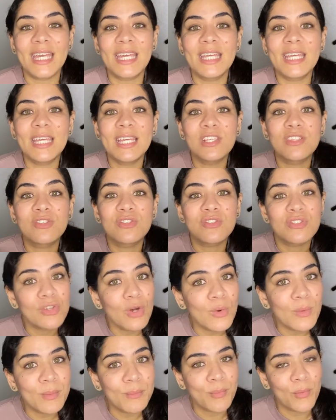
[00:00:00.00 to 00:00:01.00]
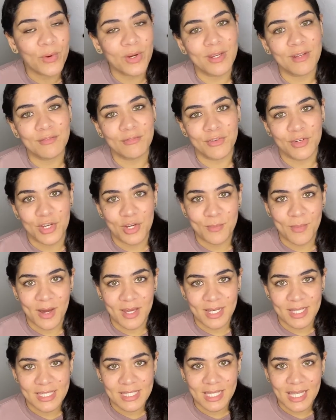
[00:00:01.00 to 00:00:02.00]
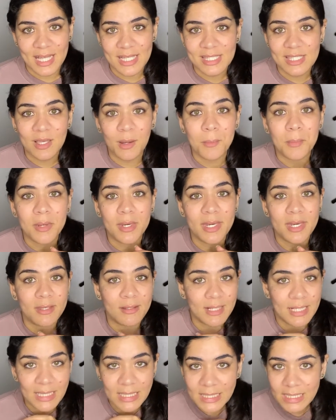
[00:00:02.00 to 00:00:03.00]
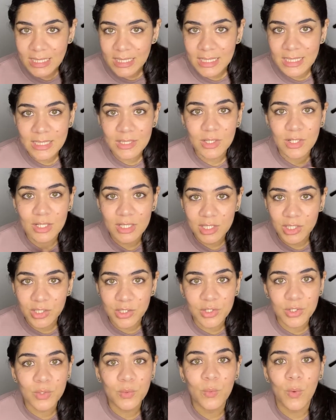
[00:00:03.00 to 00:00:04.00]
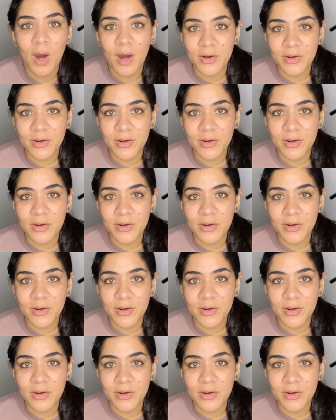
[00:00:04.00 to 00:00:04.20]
It is so important for your body to get some clean, clear